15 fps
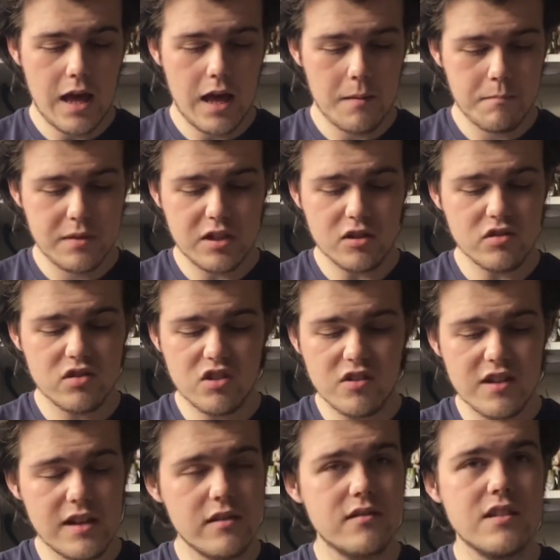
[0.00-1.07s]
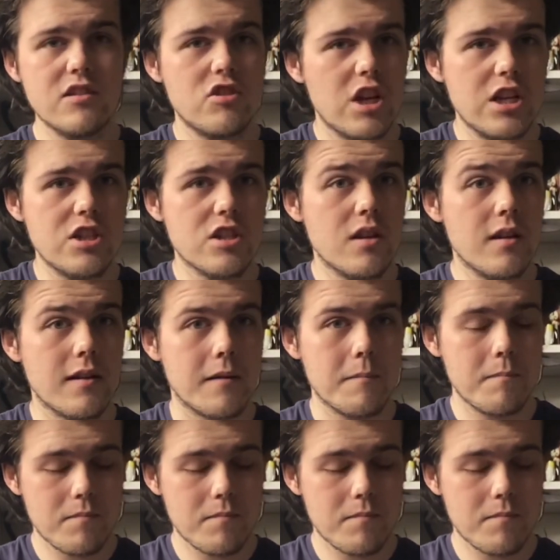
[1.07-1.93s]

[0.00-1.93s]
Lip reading: because nothing else needs changing on it.